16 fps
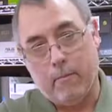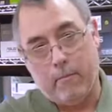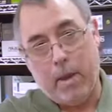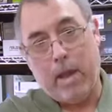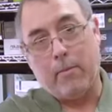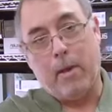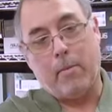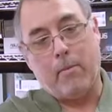
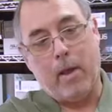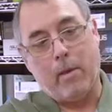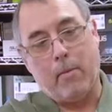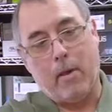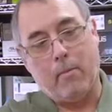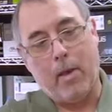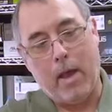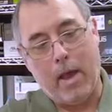bang, bang, bang,
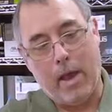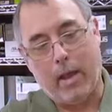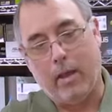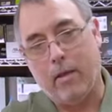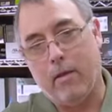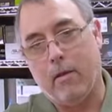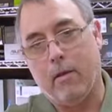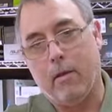bang,
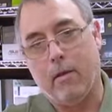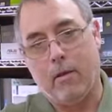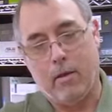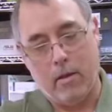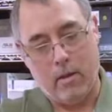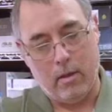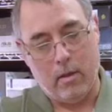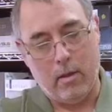bang, bang,
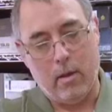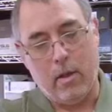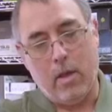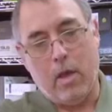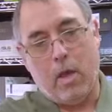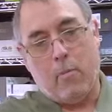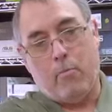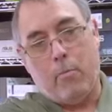
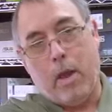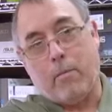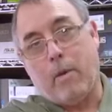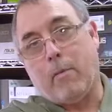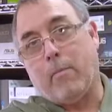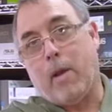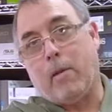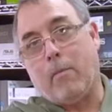
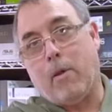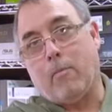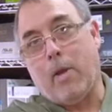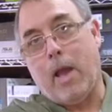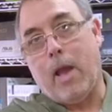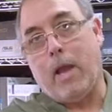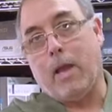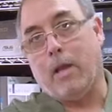bang, bang, bang,
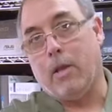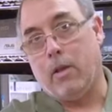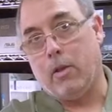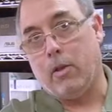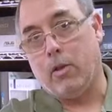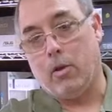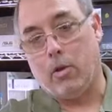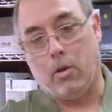bang,
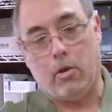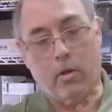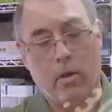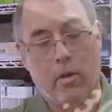you're